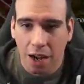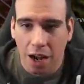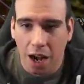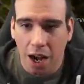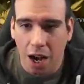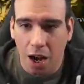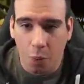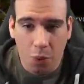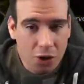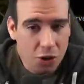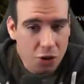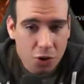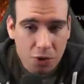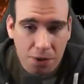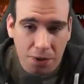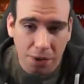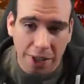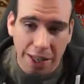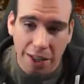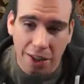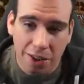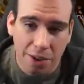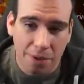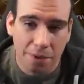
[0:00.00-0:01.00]
We do
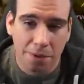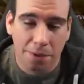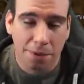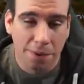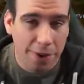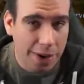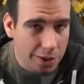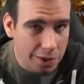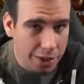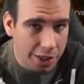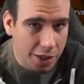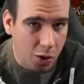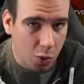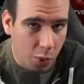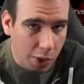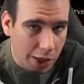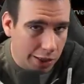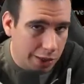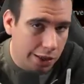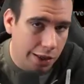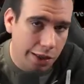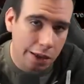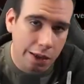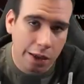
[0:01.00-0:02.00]
kill them fairly
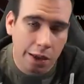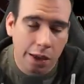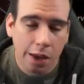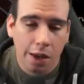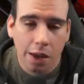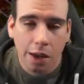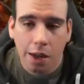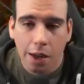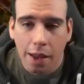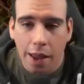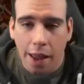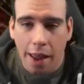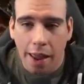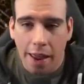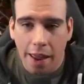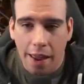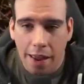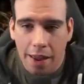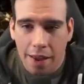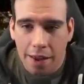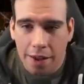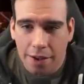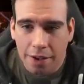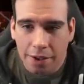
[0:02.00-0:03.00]
quickly.
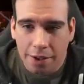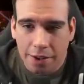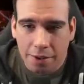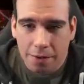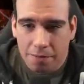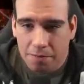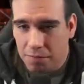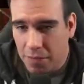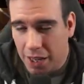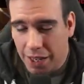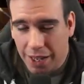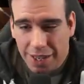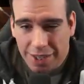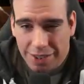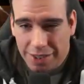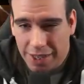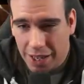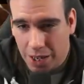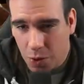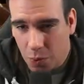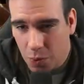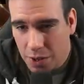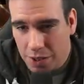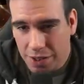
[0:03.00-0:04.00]
And like I said,
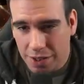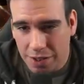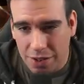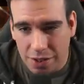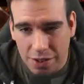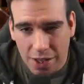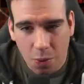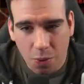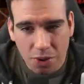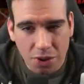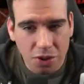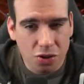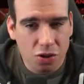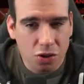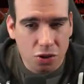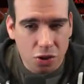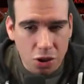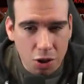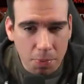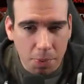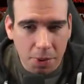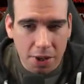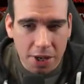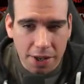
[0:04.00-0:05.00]
it wasn't
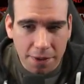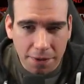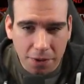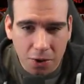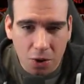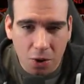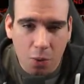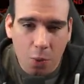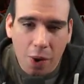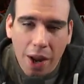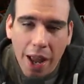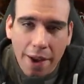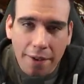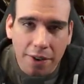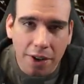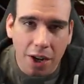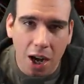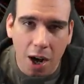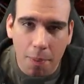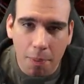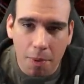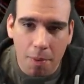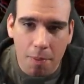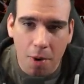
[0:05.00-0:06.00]
super difficult. We have a
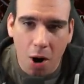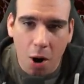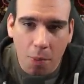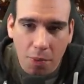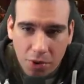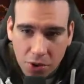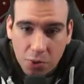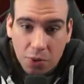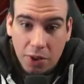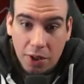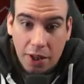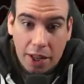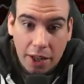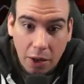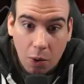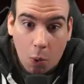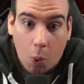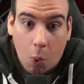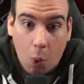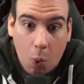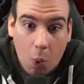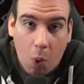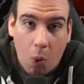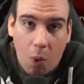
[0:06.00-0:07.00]
couple moments where like,
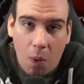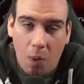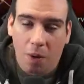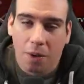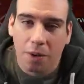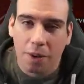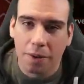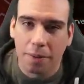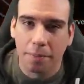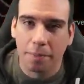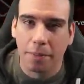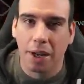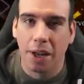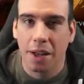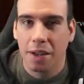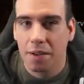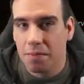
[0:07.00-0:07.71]
oh, but